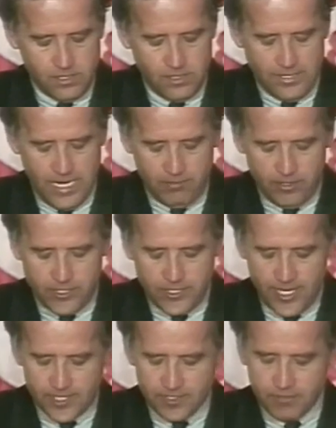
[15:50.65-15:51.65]
That
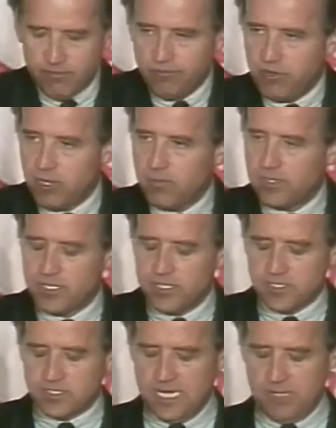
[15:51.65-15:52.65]
rejection firmly
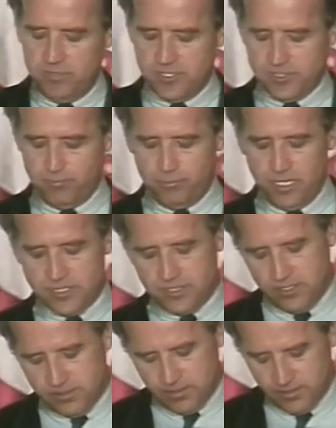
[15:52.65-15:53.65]
established a
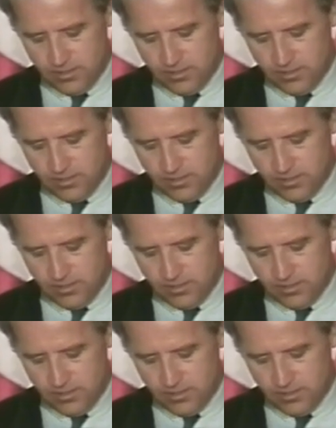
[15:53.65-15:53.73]
precedent